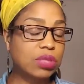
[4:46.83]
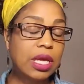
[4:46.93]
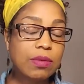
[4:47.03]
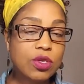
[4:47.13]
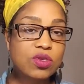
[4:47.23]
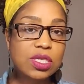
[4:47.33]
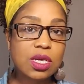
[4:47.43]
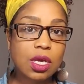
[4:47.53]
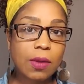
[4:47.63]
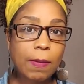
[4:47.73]
playing
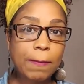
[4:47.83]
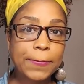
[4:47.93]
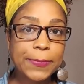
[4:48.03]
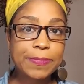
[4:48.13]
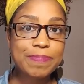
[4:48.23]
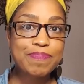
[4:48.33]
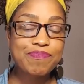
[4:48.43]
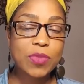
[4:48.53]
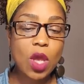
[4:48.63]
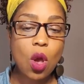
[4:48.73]
music?
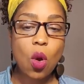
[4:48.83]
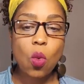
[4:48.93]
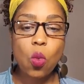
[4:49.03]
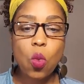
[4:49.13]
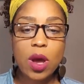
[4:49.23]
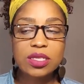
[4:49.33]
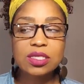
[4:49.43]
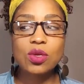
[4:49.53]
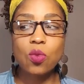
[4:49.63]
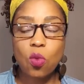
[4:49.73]
What's
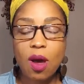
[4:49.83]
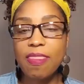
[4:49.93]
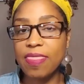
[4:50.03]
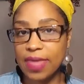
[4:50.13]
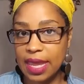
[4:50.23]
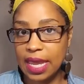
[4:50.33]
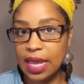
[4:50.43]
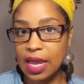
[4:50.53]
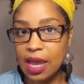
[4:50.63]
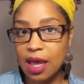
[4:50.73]
the one
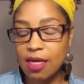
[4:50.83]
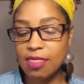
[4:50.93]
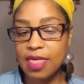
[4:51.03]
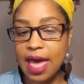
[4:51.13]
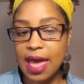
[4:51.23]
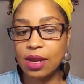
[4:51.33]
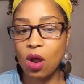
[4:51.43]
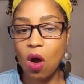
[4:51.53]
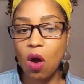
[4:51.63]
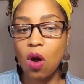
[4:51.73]
thing that
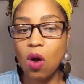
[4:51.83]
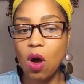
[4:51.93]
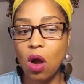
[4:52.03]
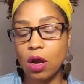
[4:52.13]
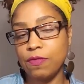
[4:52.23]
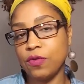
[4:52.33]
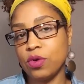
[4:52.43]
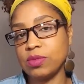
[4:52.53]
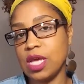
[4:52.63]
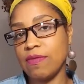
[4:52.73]
all art
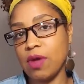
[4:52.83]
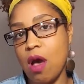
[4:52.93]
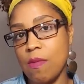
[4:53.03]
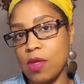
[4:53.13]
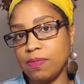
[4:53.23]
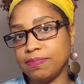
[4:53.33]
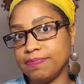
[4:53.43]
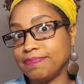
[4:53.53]
forms have in common?